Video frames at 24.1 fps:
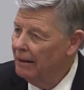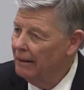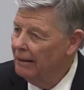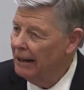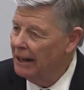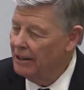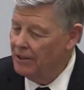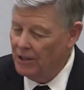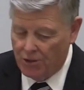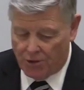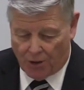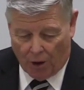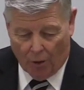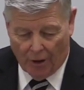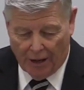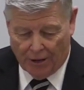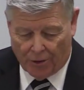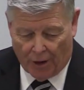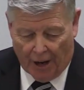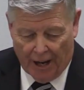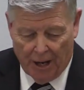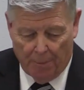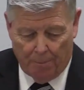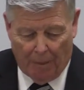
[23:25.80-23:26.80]
He just totally
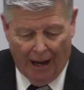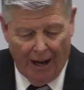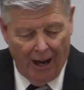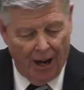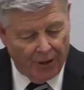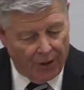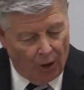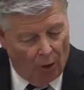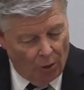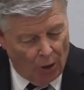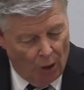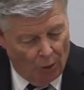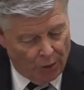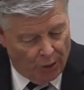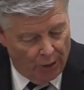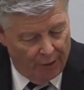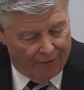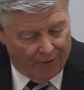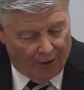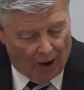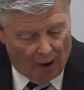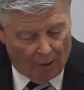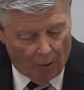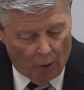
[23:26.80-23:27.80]
turned his back. Don't go too
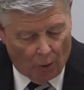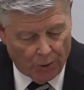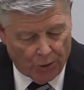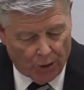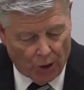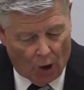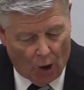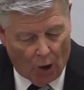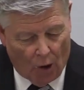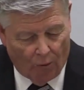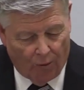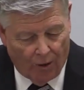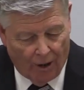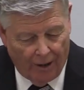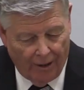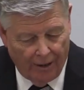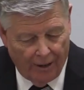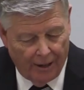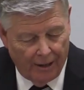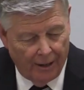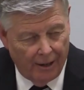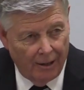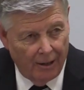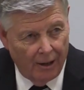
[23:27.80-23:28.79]
far, O Jehovah.
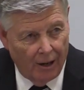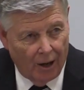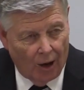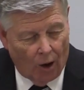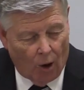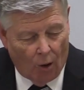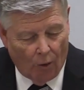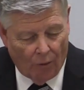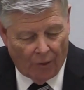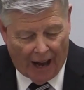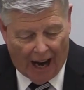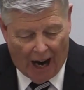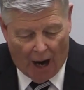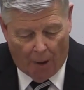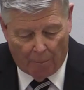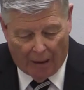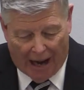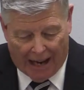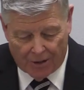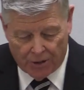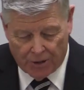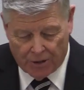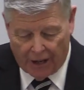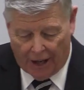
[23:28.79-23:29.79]
O thou
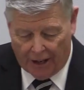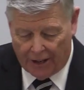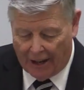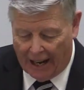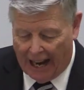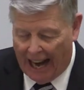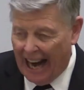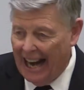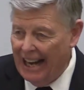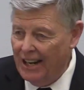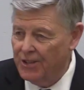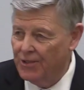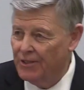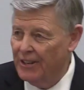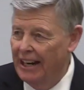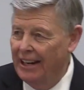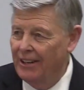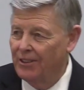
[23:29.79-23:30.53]
my succor, haste thee